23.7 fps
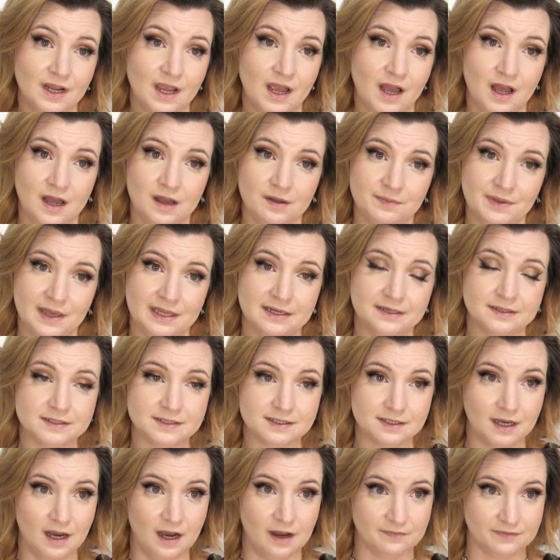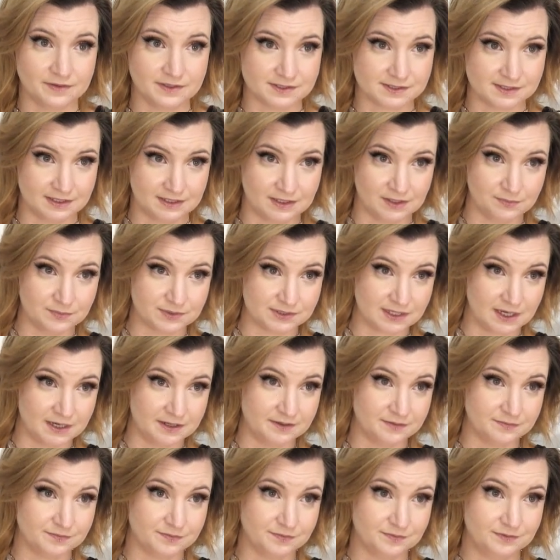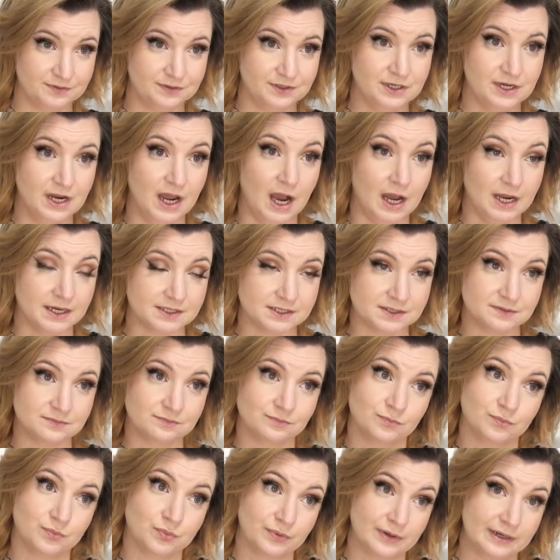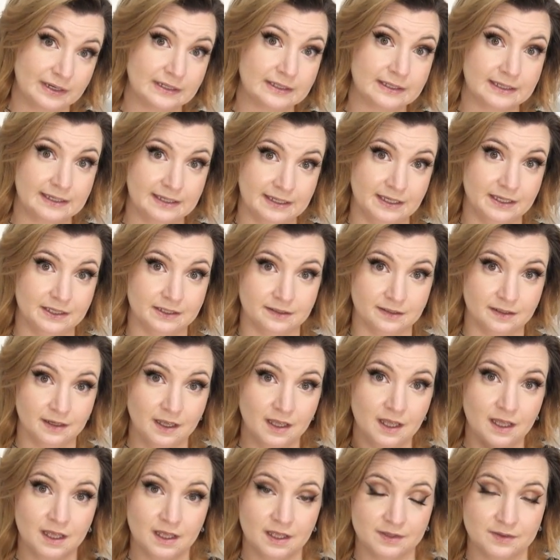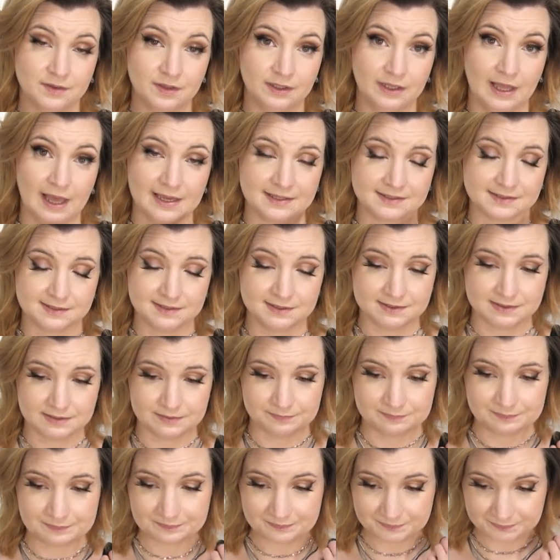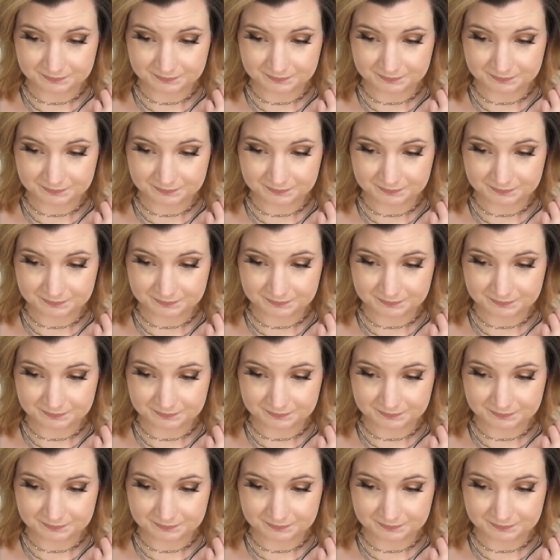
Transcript: Um, and obviously he was kind of not really in the last season.